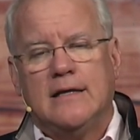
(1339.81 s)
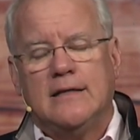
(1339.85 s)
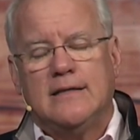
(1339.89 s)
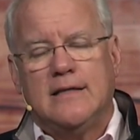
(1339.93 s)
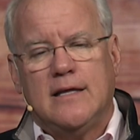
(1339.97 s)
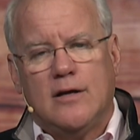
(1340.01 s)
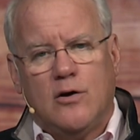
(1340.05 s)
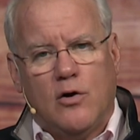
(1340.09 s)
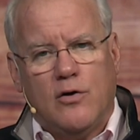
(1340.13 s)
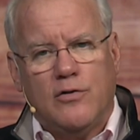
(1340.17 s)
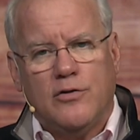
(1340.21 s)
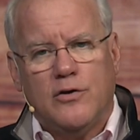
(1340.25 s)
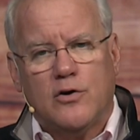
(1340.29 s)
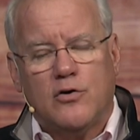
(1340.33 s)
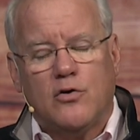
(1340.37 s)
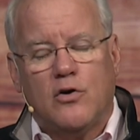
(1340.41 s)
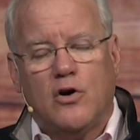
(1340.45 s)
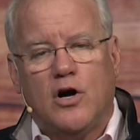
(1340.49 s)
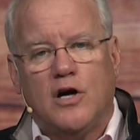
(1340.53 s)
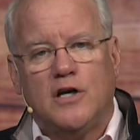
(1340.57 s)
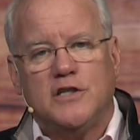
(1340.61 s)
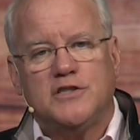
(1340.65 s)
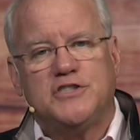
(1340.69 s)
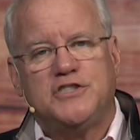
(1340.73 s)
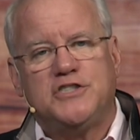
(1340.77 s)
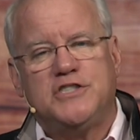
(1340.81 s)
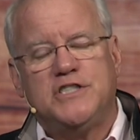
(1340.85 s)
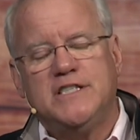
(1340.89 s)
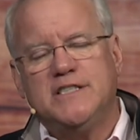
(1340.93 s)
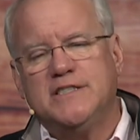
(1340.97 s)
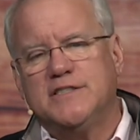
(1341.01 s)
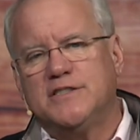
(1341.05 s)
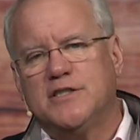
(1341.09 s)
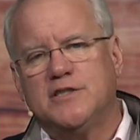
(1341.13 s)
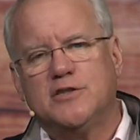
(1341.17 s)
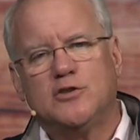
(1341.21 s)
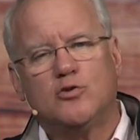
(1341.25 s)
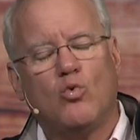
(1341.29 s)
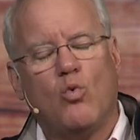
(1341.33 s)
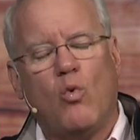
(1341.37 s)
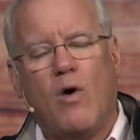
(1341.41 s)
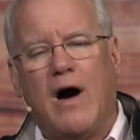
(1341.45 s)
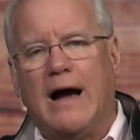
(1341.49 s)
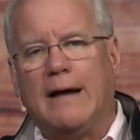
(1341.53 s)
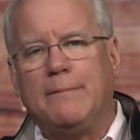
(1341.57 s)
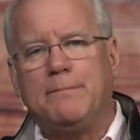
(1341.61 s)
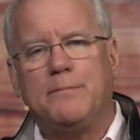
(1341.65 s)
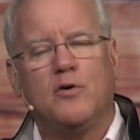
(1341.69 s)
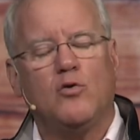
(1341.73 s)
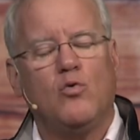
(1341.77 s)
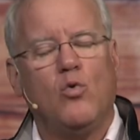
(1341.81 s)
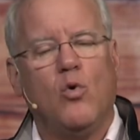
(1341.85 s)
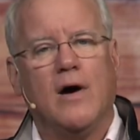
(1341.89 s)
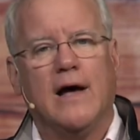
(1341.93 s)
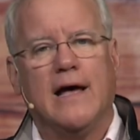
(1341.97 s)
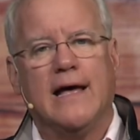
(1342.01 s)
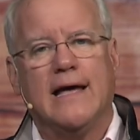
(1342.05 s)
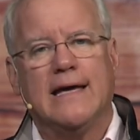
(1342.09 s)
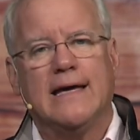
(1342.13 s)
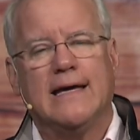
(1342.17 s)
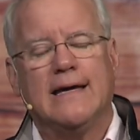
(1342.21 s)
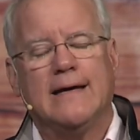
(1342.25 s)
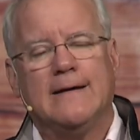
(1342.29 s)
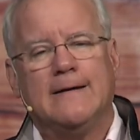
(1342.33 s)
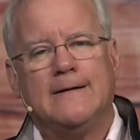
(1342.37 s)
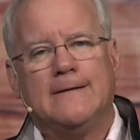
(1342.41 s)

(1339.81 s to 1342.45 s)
that on the cross, Jesus wiped away